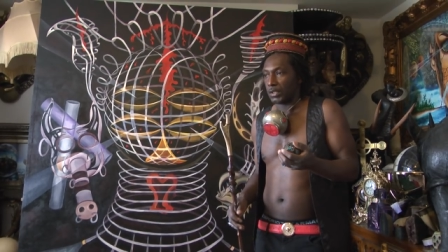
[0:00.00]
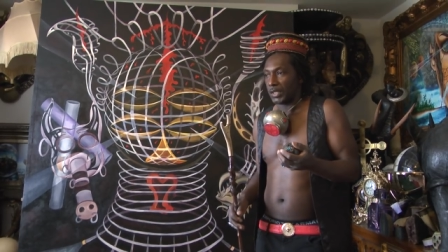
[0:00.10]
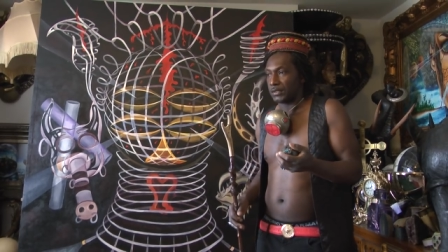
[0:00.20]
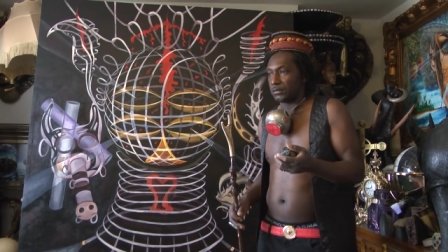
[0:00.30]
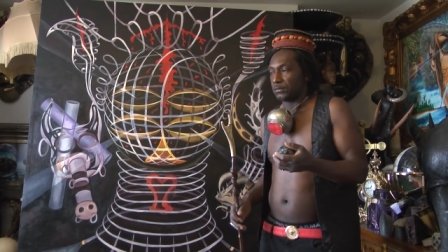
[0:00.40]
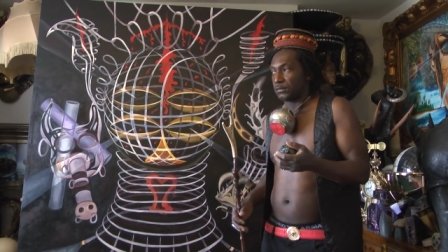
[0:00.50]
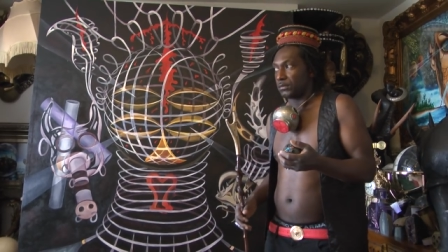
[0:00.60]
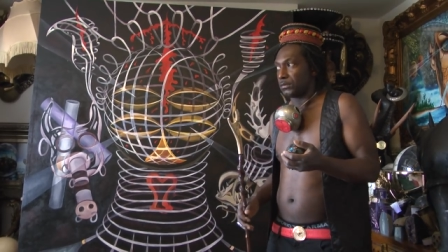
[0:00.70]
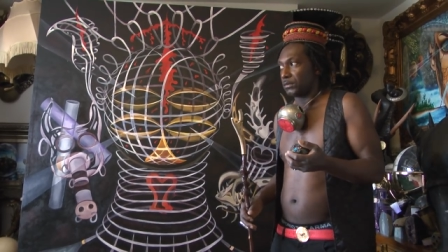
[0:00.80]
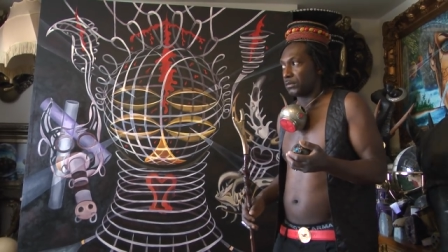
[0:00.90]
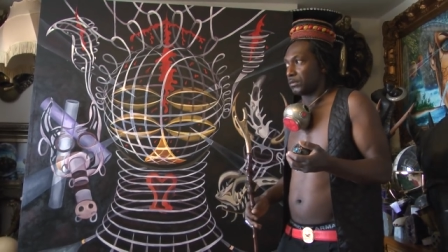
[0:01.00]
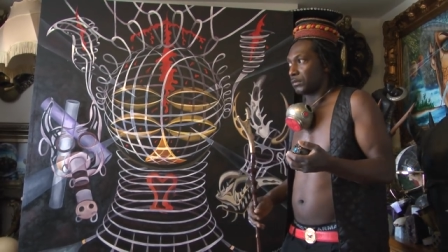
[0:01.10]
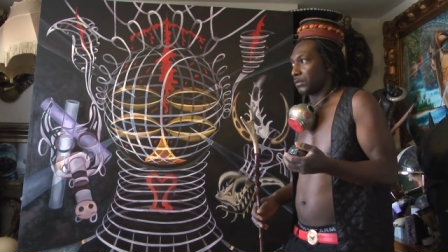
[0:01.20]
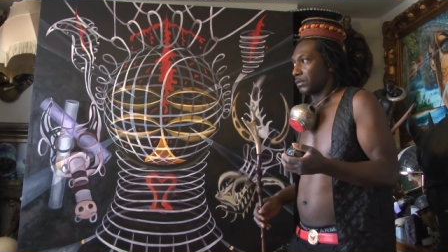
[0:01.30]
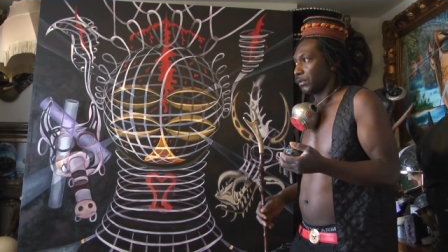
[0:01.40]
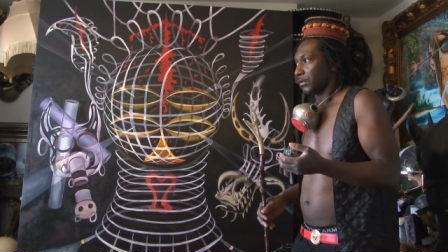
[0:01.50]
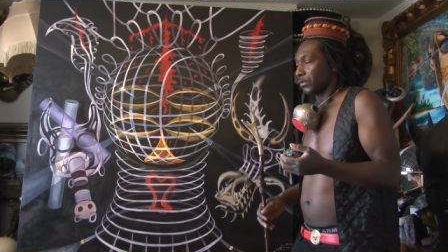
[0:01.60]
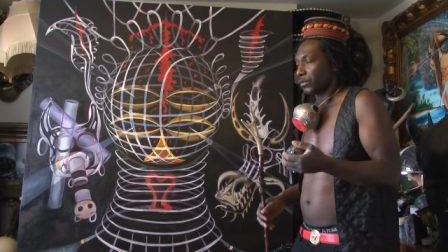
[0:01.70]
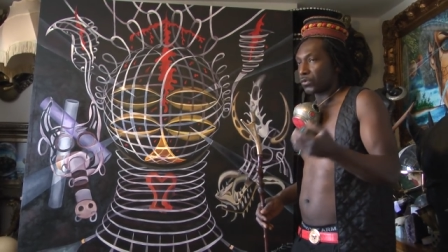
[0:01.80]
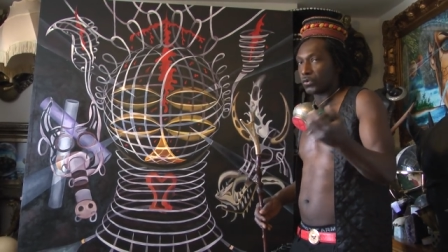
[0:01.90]
and
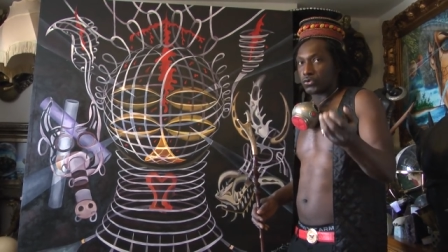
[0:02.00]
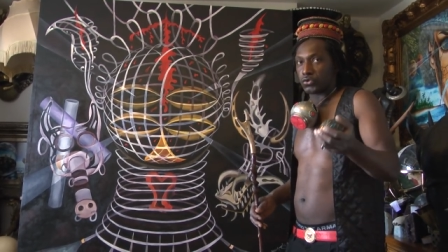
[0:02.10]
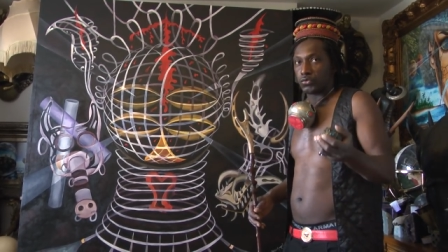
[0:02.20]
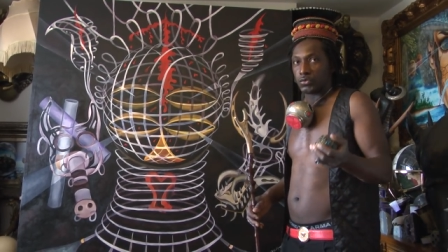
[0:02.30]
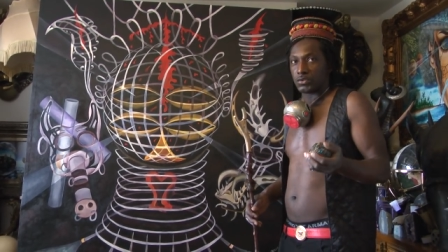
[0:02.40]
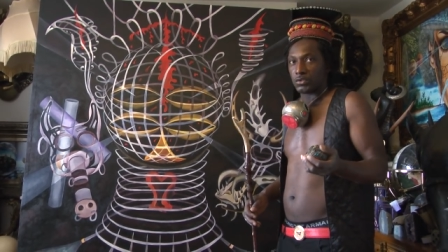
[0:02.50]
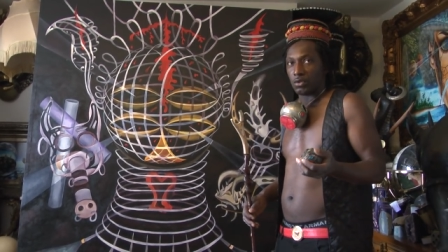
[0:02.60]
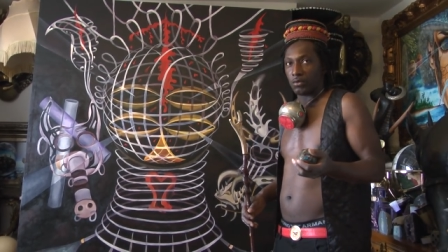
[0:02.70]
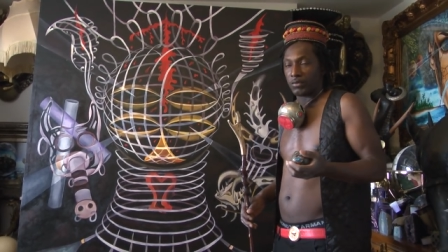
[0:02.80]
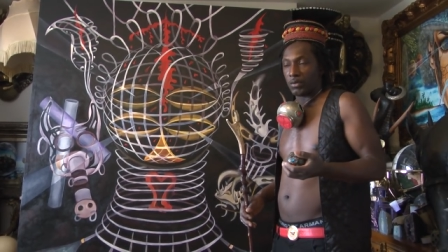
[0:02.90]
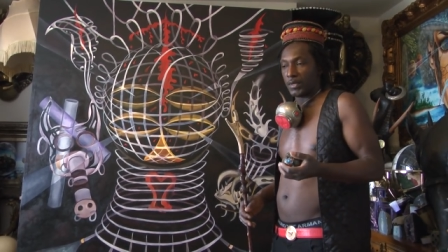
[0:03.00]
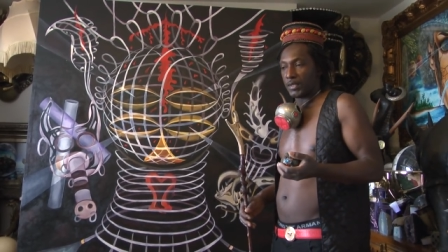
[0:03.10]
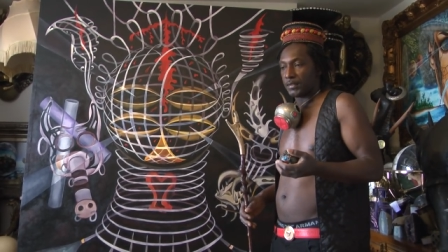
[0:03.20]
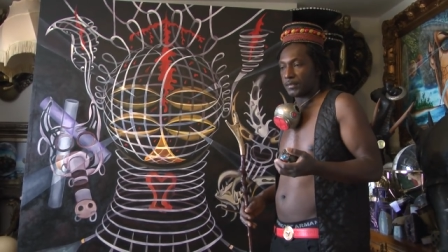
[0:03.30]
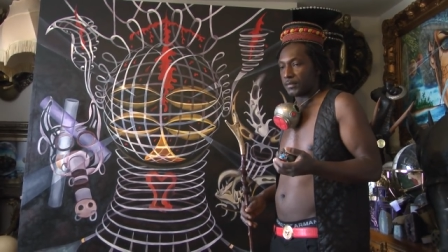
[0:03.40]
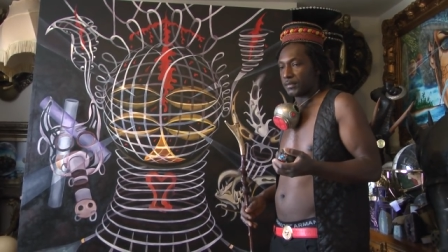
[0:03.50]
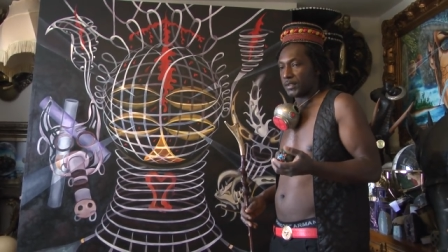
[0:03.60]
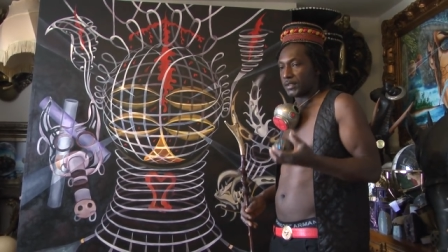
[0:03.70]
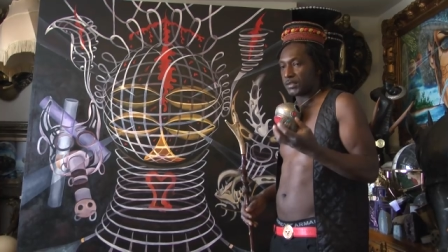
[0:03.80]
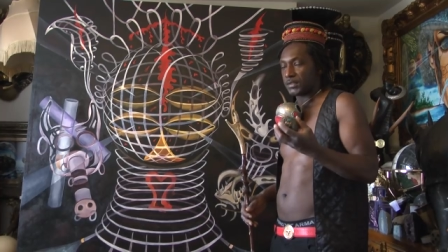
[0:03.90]
the continuity of our
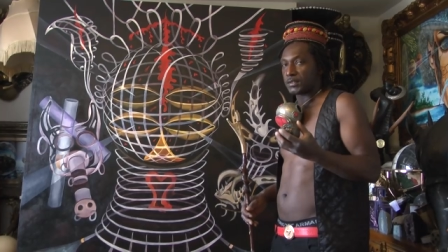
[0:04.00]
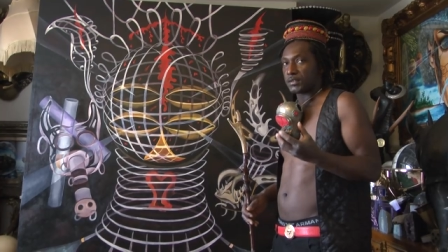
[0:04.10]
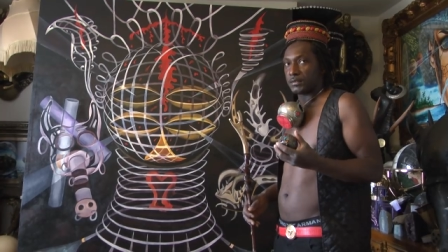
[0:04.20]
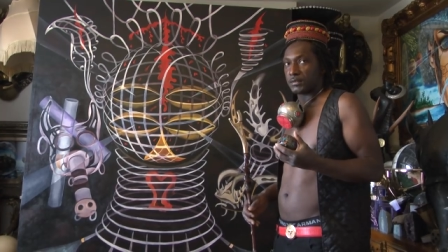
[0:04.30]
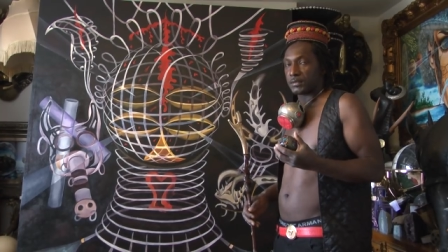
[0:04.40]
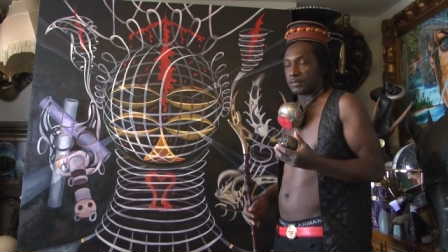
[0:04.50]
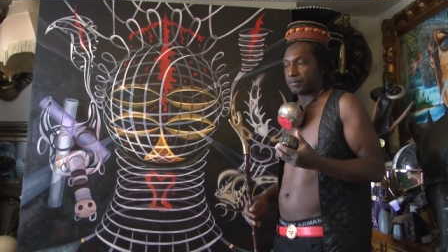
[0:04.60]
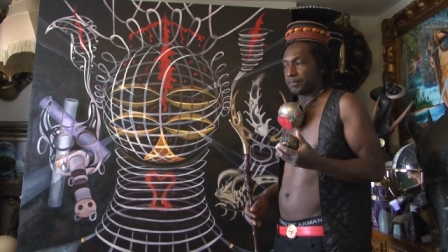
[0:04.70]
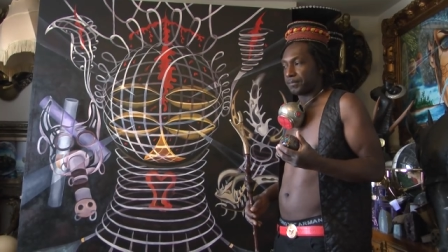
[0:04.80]
existence.